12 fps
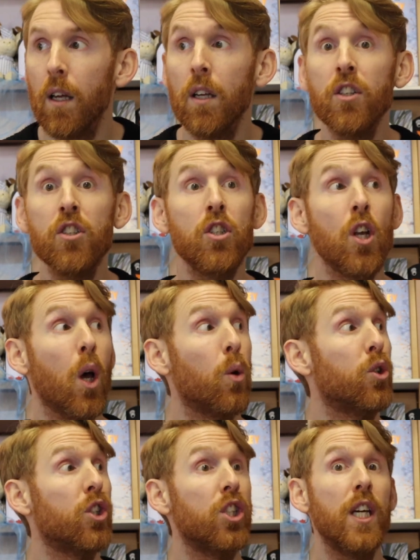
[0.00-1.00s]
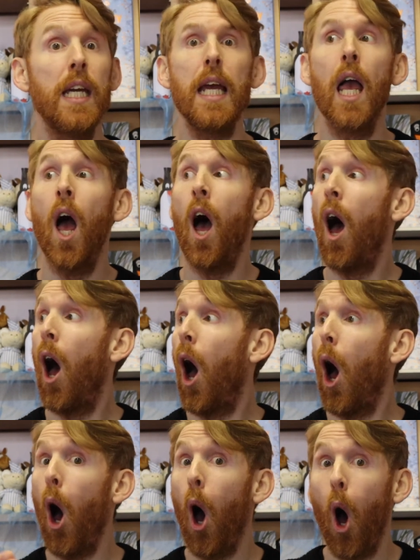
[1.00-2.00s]
So she
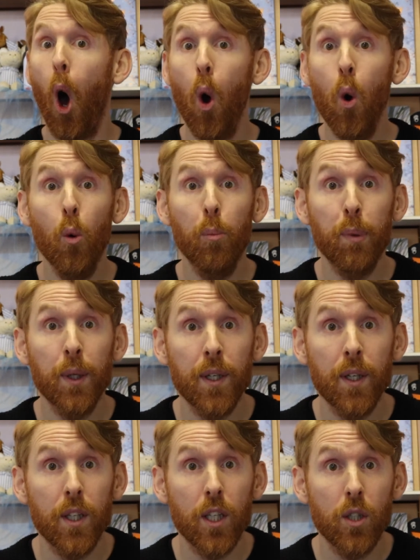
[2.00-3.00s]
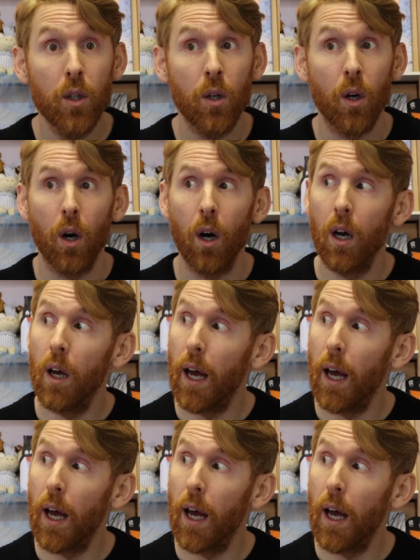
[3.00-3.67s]
opened the door